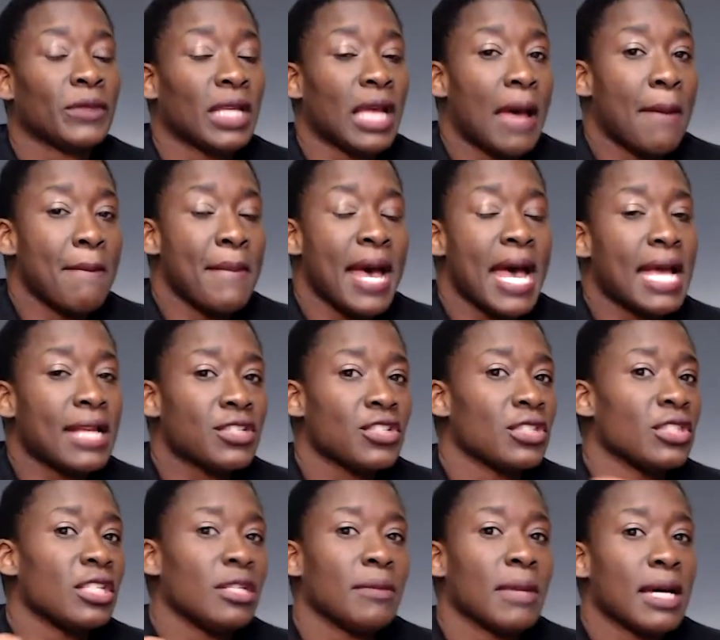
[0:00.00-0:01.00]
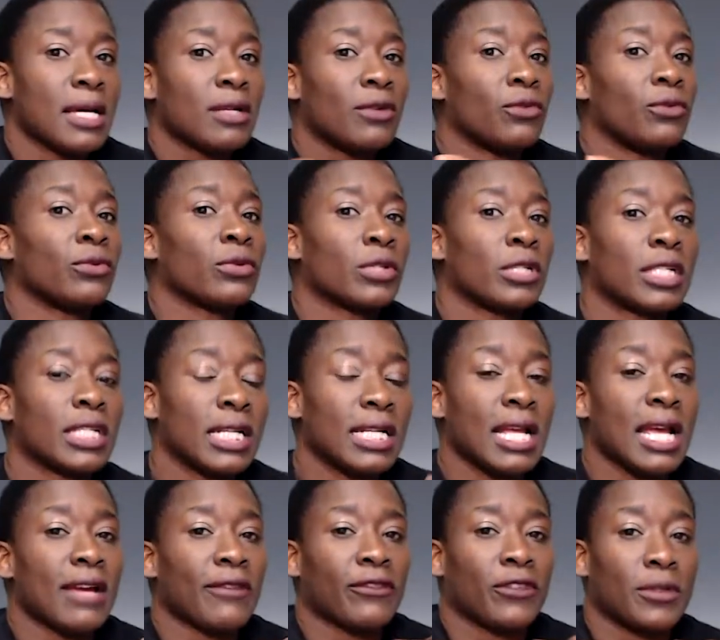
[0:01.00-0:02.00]
Imagine the amount of work and
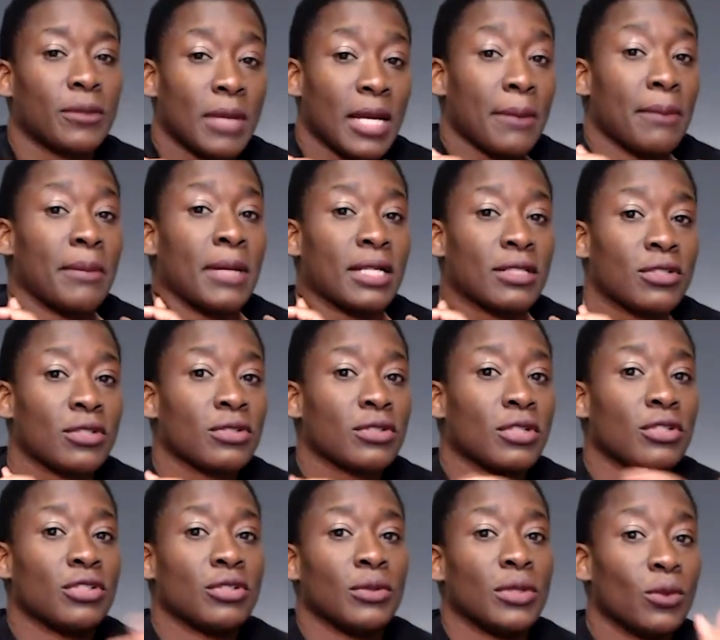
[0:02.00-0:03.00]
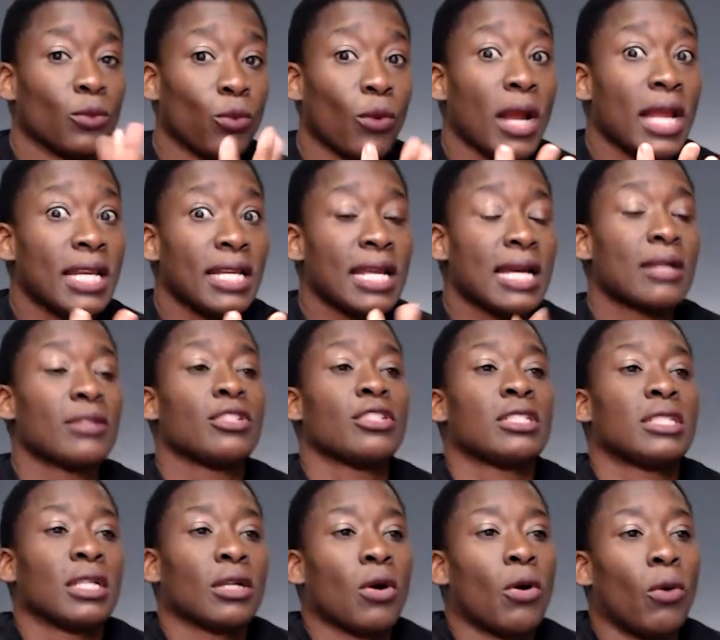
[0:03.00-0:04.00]
effort my muscles are doing right now
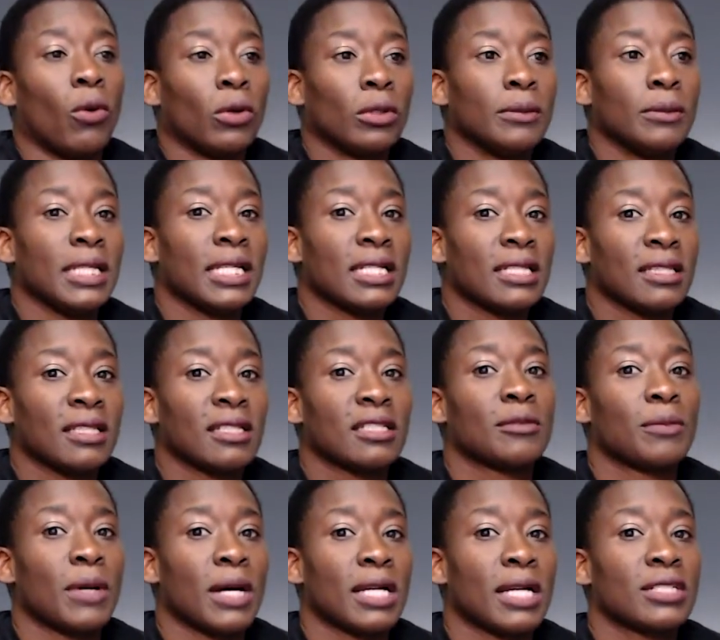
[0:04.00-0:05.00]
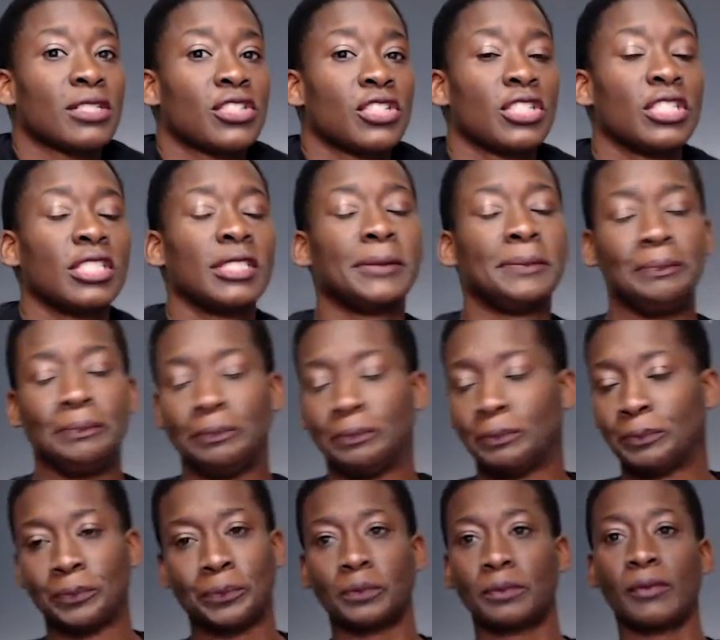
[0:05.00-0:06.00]
just to hold me in this posture.
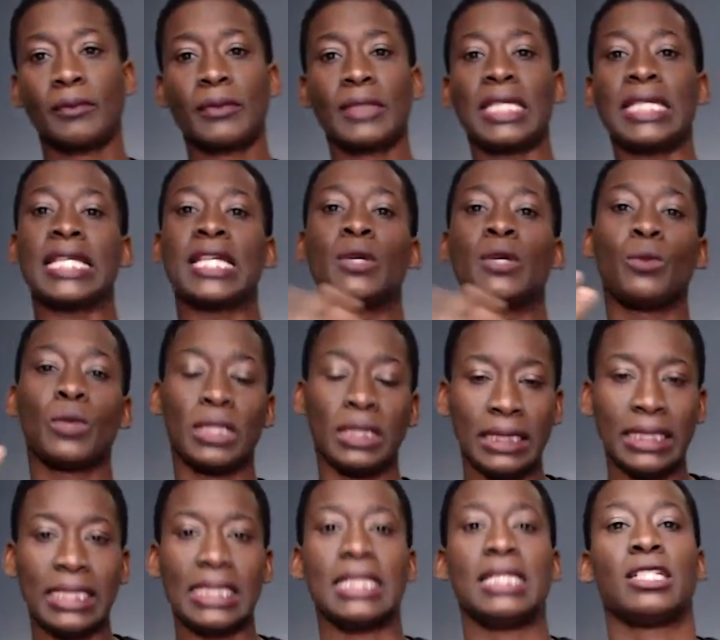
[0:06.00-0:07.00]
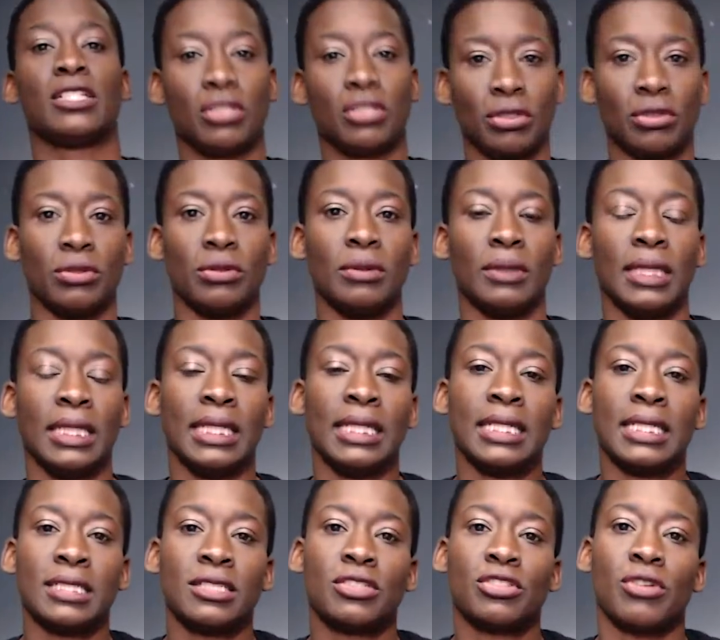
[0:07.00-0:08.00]
It would lead to
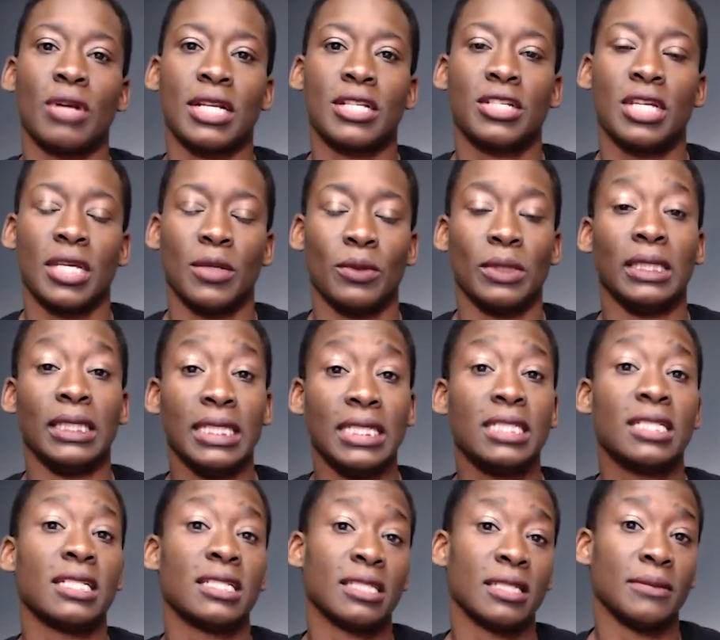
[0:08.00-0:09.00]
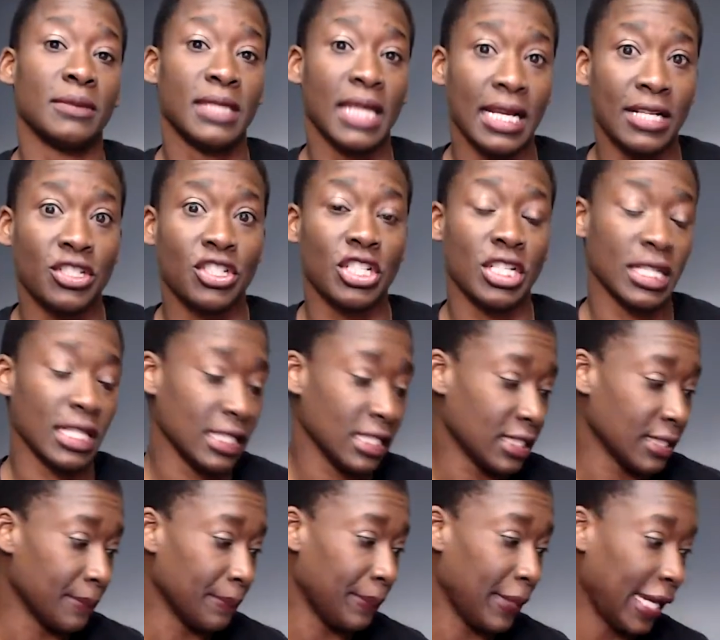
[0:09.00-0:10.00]
stretch. It would lead to some tension and
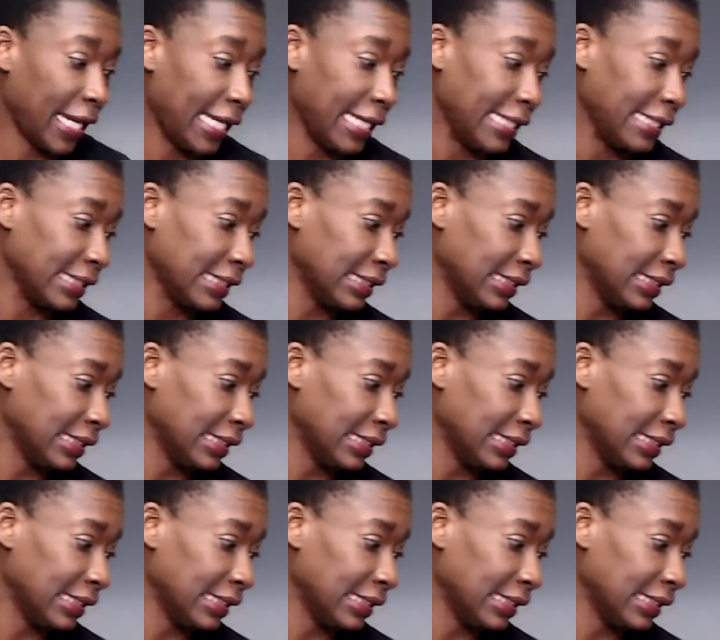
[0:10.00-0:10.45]
some pain.